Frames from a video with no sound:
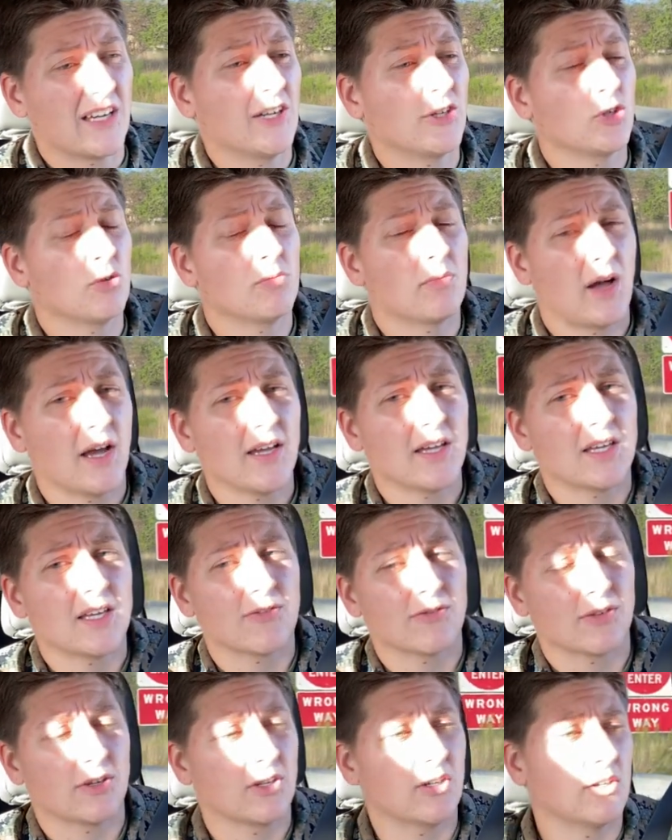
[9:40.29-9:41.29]
and you might
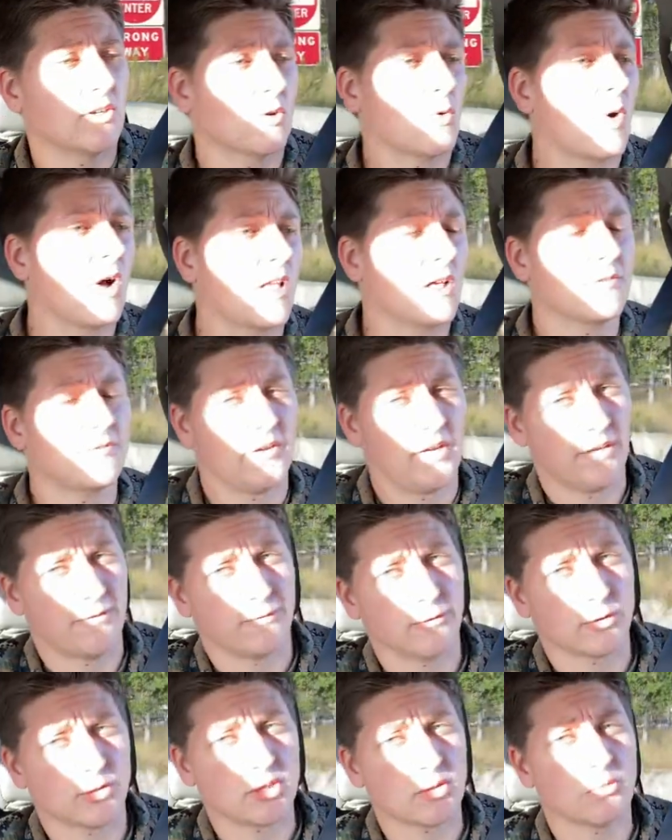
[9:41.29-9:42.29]
even qualify
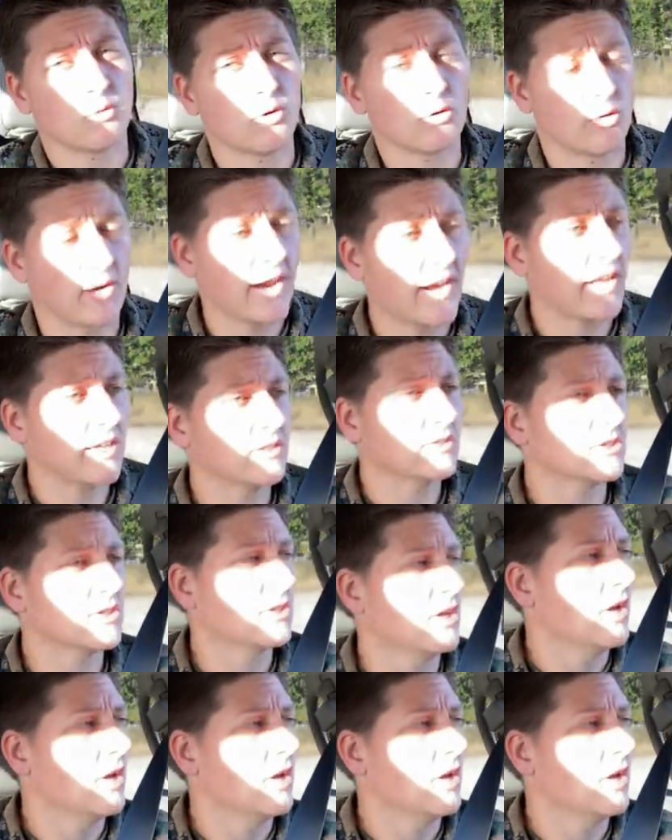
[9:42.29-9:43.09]
for some grants.